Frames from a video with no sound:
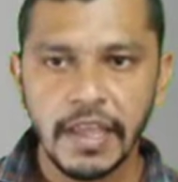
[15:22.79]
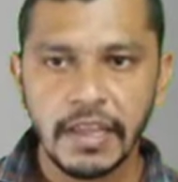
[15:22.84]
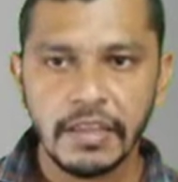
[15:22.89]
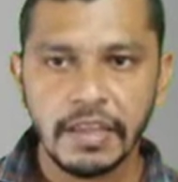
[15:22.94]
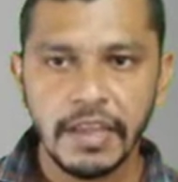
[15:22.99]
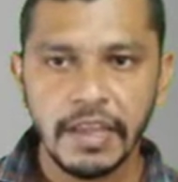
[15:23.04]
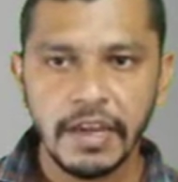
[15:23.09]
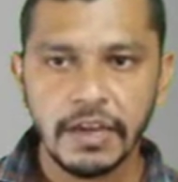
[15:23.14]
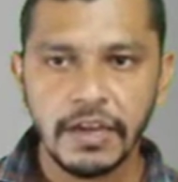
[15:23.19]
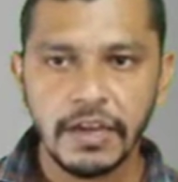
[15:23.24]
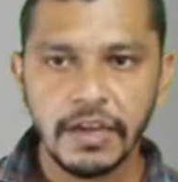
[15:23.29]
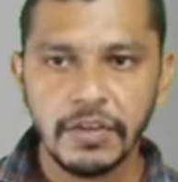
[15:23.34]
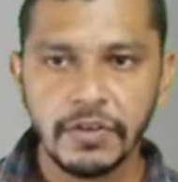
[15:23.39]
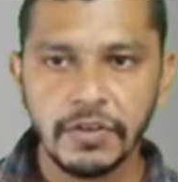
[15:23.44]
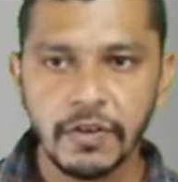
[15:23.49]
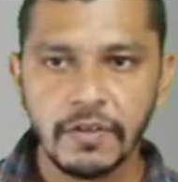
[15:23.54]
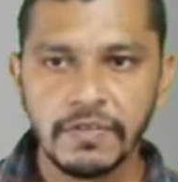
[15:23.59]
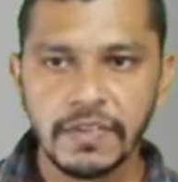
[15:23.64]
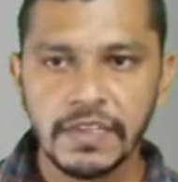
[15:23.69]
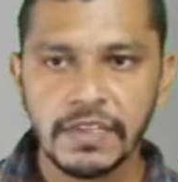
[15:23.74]
and the
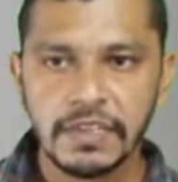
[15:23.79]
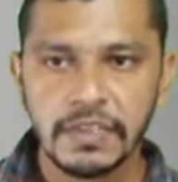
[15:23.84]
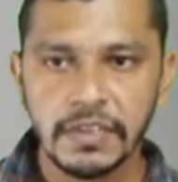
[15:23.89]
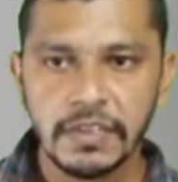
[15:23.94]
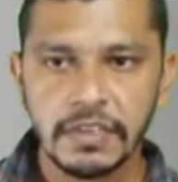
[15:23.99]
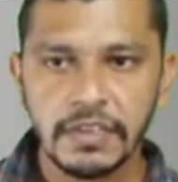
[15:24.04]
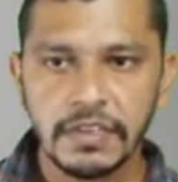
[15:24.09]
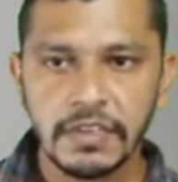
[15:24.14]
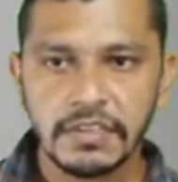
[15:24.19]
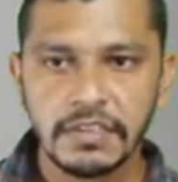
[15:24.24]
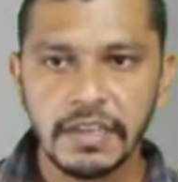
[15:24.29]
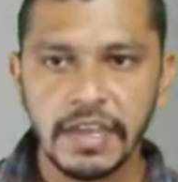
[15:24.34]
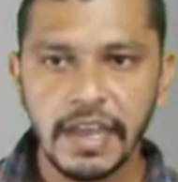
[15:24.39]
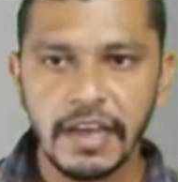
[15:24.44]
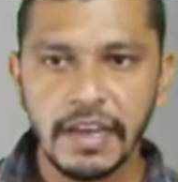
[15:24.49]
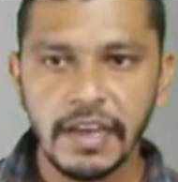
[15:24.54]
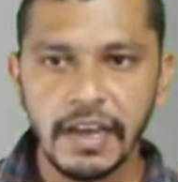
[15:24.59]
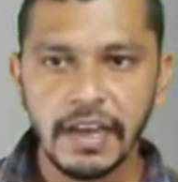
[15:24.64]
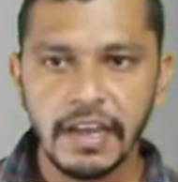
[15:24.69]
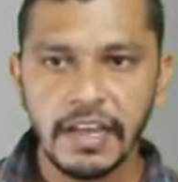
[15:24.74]
inclination of this
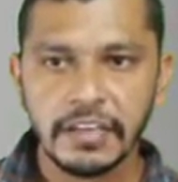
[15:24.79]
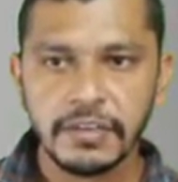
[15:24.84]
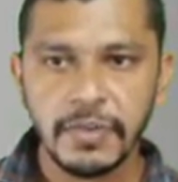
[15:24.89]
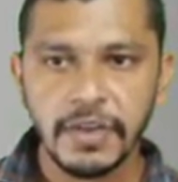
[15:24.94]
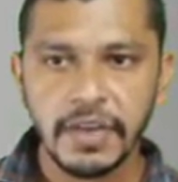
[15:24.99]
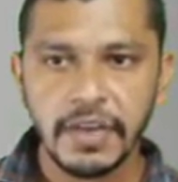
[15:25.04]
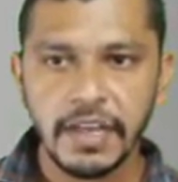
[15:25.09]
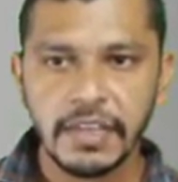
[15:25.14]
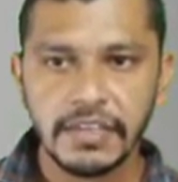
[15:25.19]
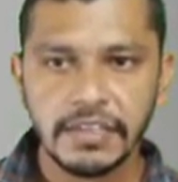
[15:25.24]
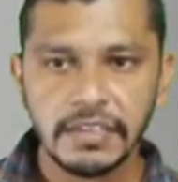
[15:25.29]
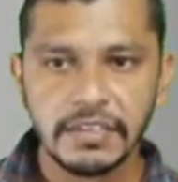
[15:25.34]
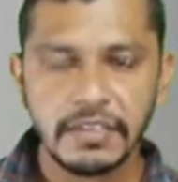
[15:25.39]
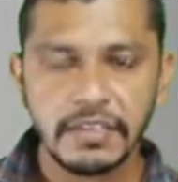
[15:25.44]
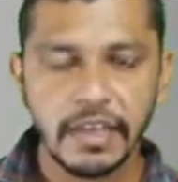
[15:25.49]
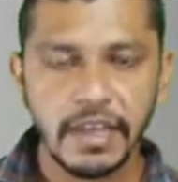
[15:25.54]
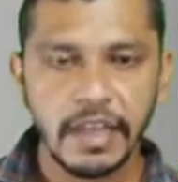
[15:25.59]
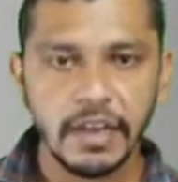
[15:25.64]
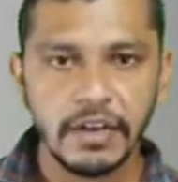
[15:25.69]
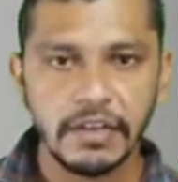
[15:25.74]
line a dash b dash is
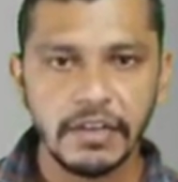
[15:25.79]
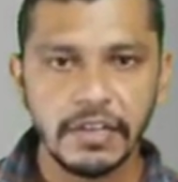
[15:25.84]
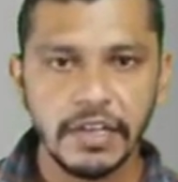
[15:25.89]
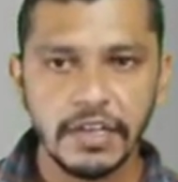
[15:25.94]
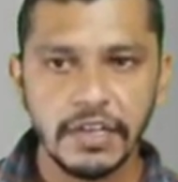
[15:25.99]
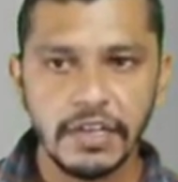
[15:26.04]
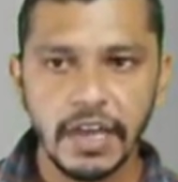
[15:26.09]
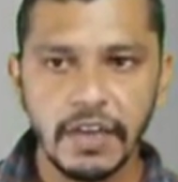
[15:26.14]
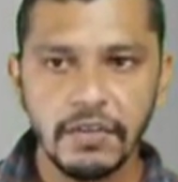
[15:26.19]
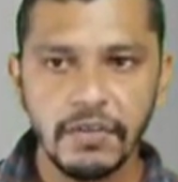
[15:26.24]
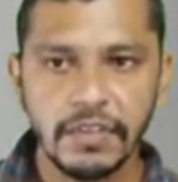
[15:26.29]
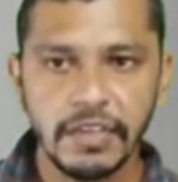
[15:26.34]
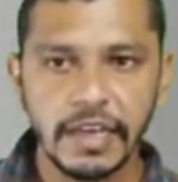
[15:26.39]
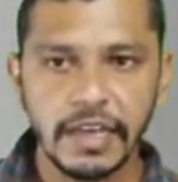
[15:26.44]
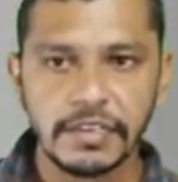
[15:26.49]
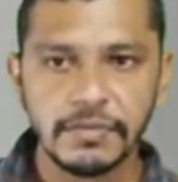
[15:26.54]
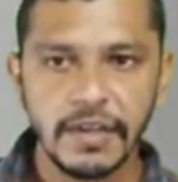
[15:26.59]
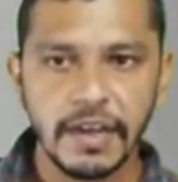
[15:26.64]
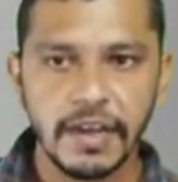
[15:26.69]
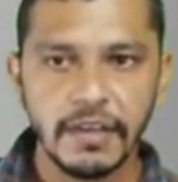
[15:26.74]
angle theta with the
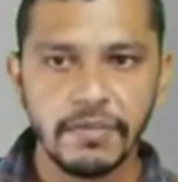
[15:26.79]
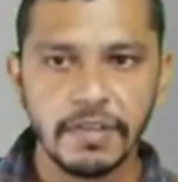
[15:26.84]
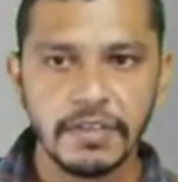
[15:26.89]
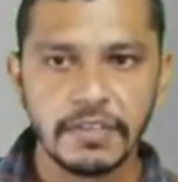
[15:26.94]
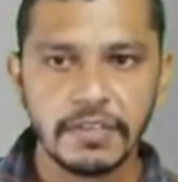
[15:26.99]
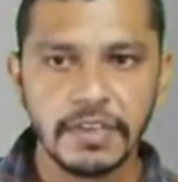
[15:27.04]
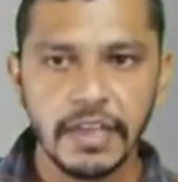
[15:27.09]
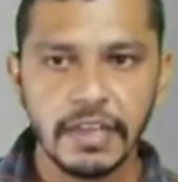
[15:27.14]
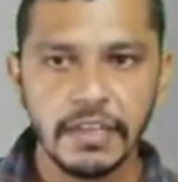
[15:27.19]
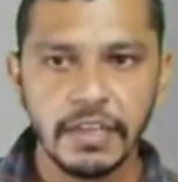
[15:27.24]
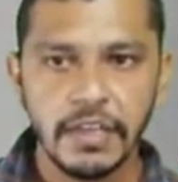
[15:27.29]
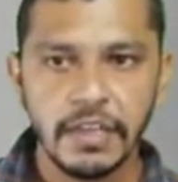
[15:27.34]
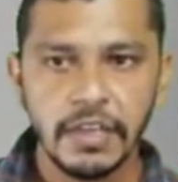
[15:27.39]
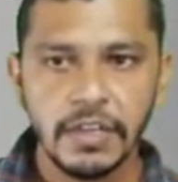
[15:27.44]
xy reference line.